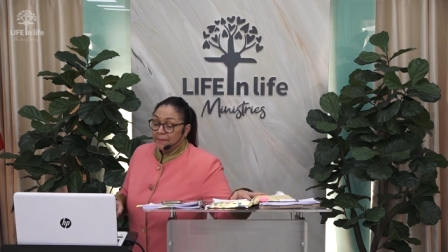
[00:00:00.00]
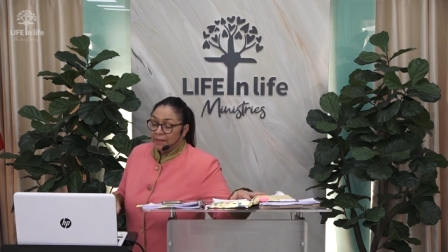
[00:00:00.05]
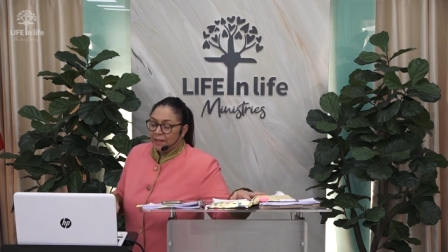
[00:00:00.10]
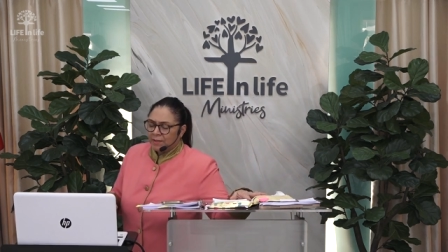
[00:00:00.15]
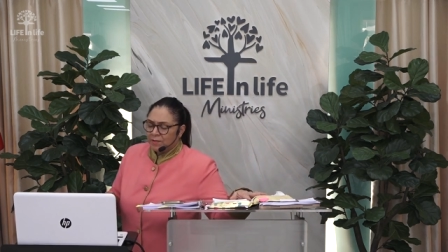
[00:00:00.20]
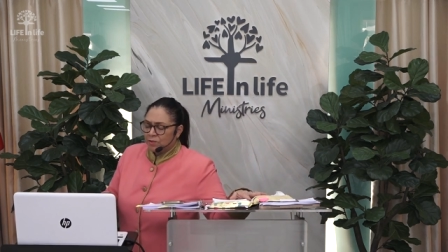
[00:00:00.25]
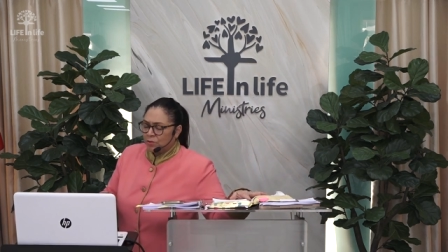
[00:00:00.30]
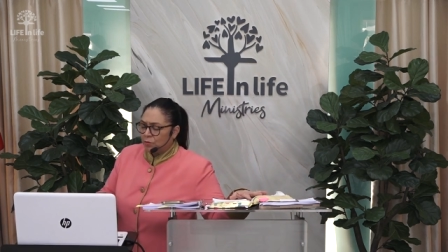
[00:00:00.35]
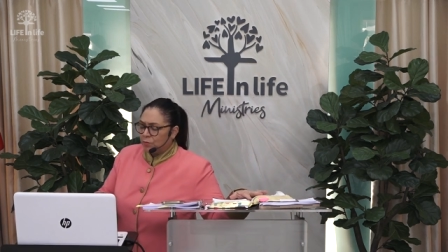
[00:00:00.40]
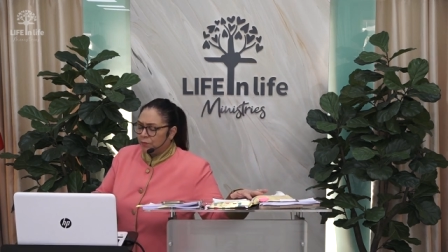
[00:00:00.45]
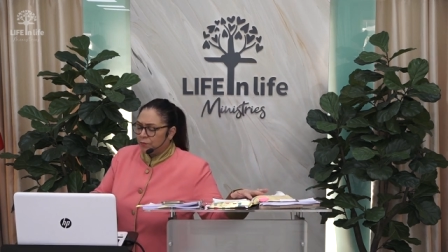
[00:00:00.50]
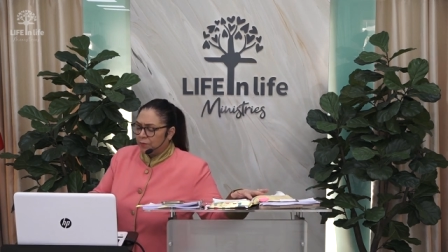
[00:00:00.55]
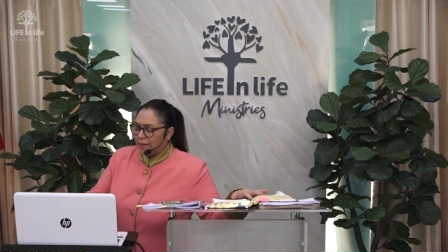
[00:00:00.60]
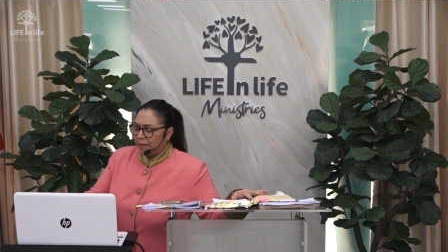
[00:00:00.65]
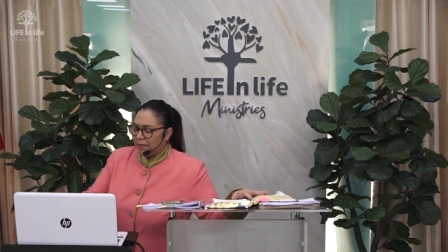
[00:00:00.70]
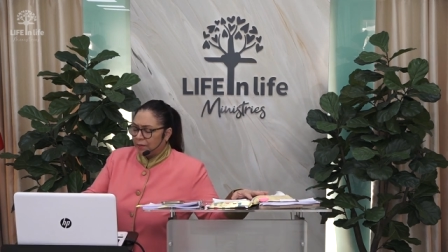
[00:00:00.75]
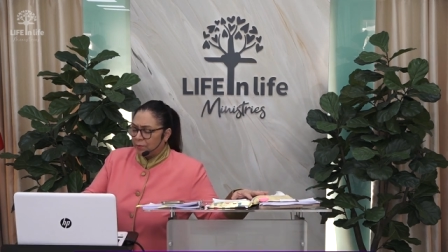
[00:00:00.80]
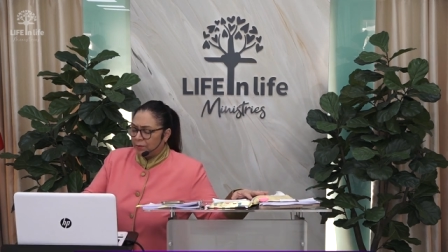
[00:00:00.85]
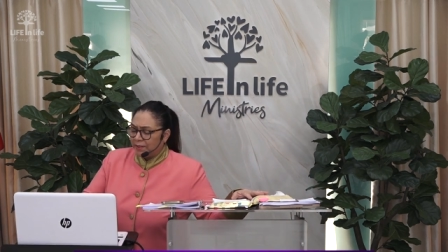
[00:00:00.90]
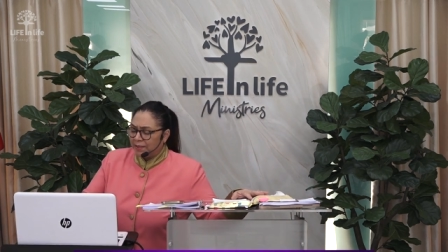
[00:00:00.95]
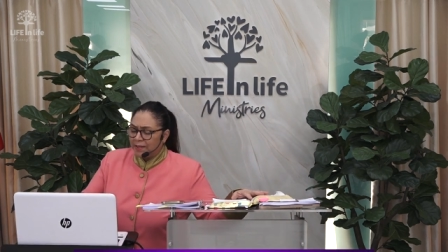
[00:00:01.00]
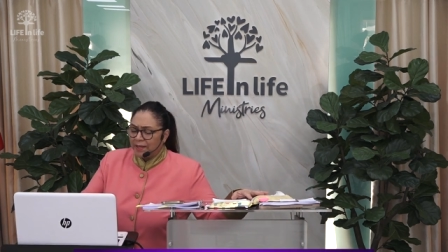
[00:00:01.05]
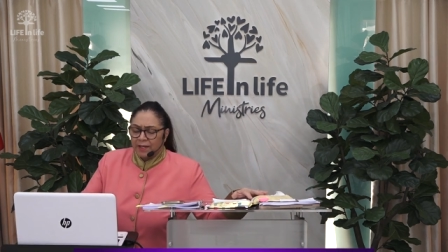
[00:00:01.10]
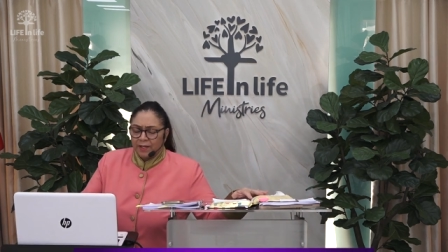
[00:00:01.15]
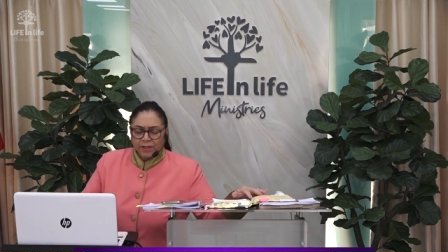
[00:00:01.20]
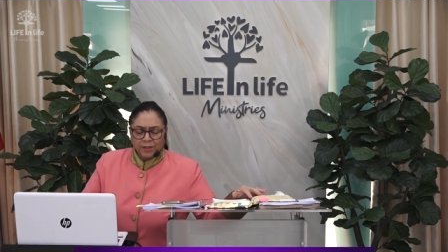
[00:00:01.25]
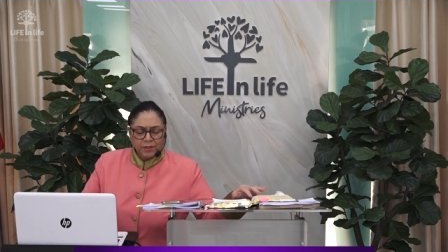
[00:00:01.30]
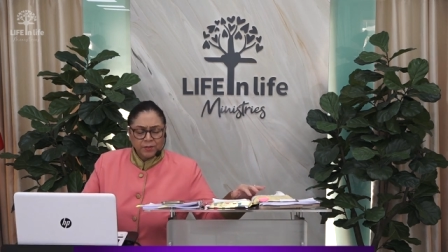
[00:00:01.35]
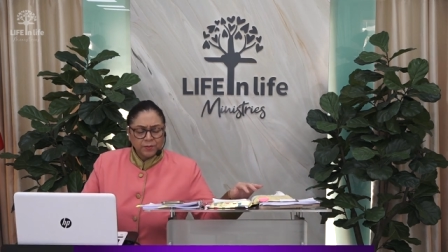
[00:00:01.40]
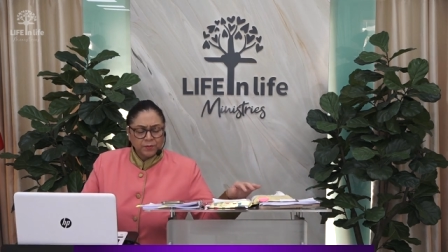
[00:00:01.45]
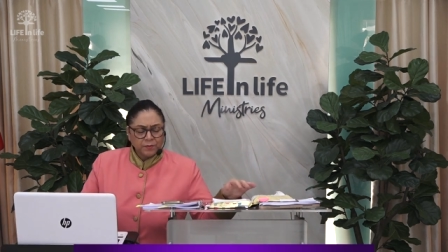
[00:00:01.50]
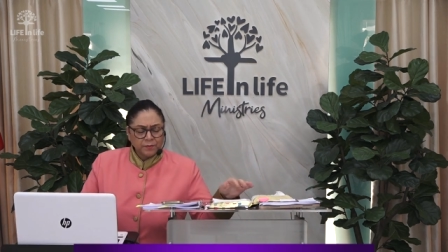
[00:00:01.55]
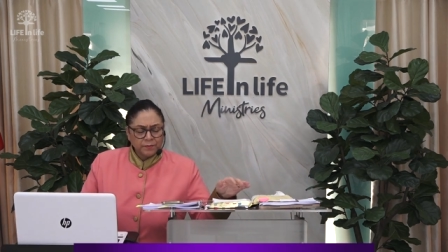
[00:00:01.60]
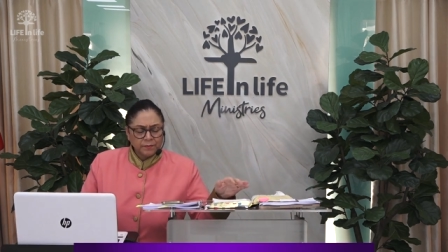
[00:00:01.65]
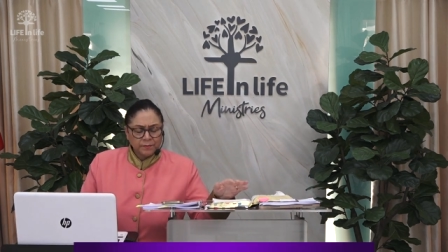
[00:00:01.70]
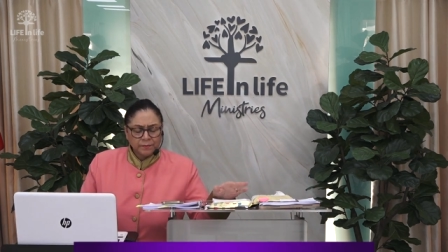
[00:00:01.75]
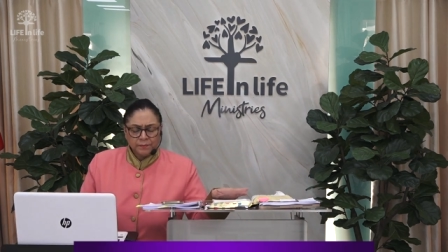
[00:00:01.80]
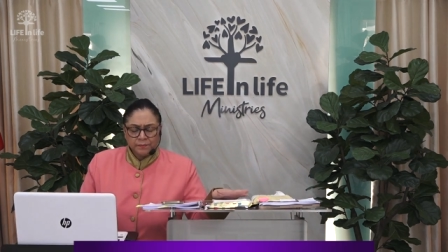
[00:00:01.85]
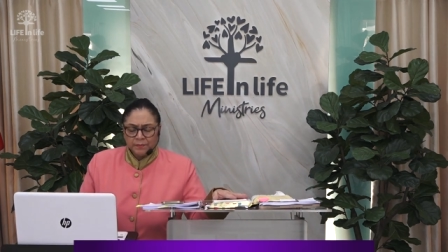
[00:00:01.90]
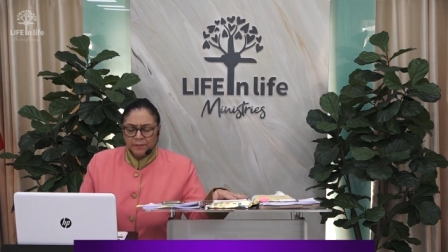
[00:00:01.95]
And so, Father, we thank you
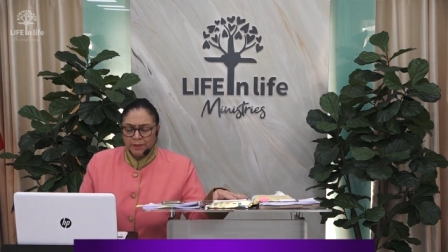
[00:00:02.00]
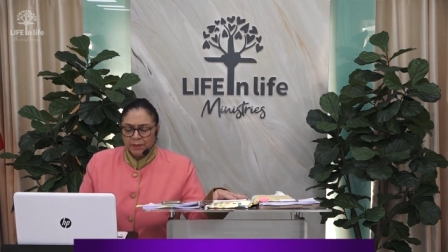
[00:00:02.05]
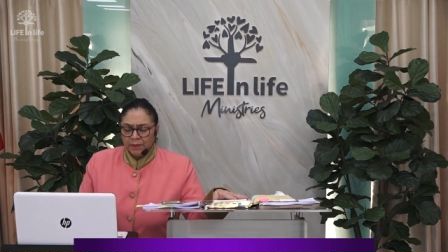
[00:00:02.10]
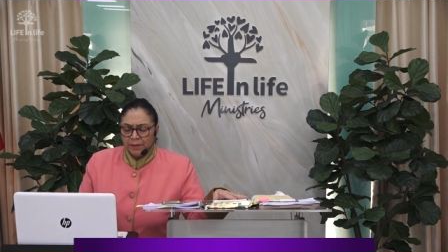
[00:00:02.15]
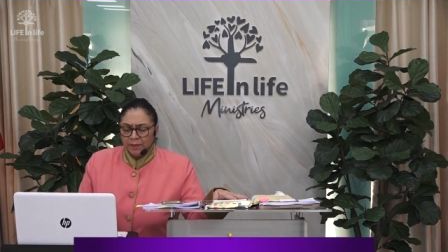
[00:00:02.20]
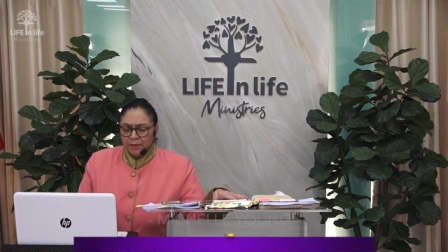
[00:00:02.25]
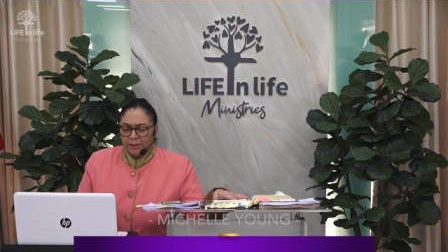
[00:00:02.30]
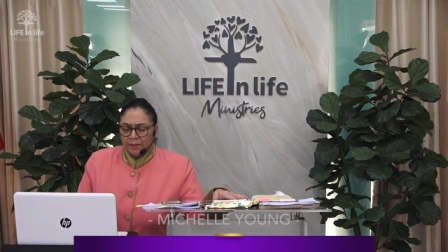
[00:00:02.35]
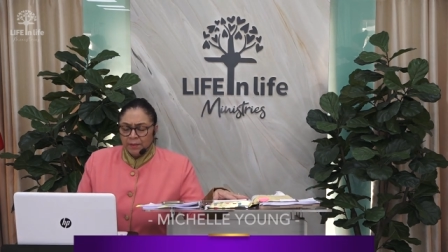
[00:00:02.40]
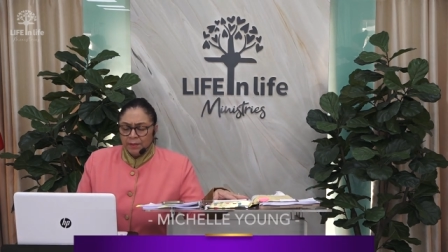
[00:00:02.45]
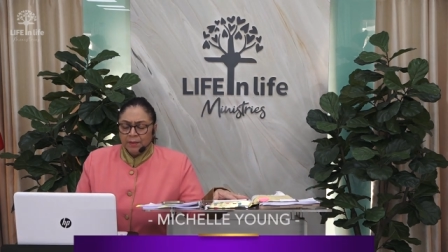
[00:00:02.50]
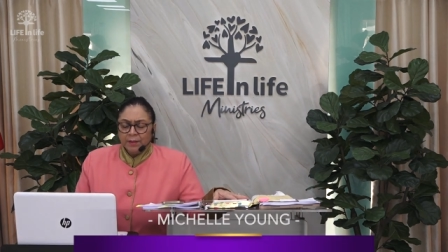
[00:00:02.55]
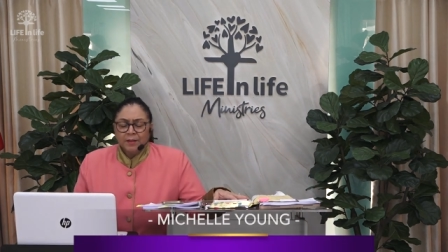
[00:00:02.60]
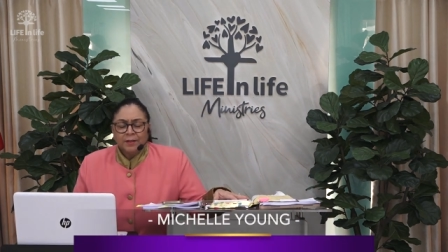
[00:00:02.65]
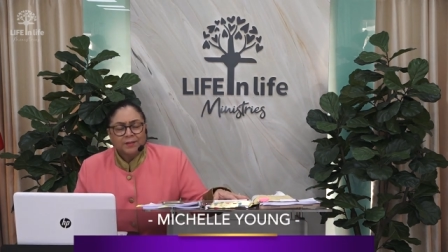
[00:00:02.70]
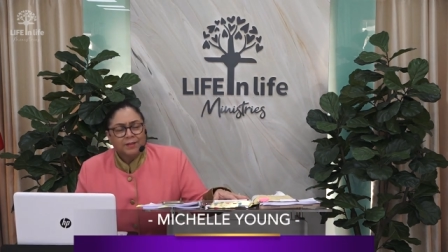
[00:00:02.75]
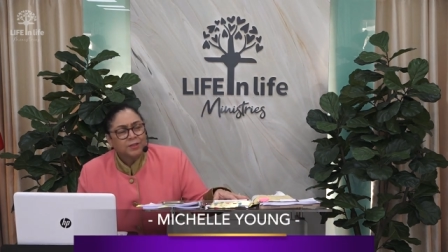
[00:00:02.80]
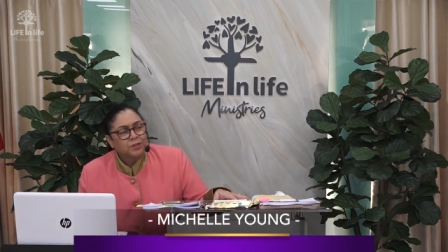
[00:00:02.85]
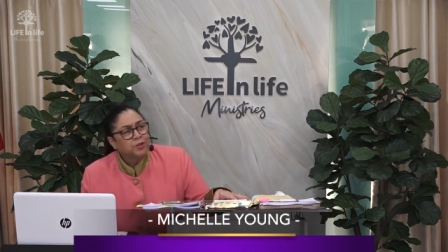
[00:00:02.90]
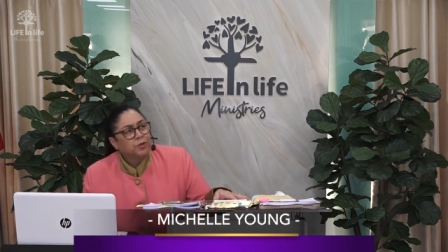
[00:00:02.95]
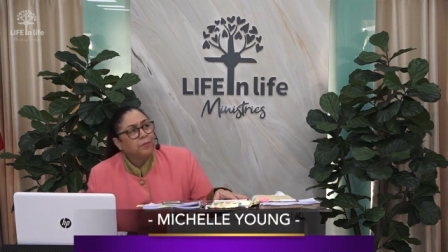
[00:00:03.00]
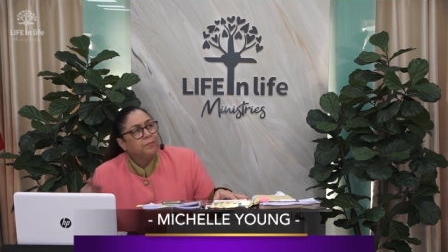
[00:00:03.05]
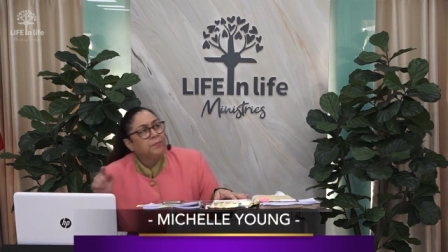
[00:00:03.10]
that your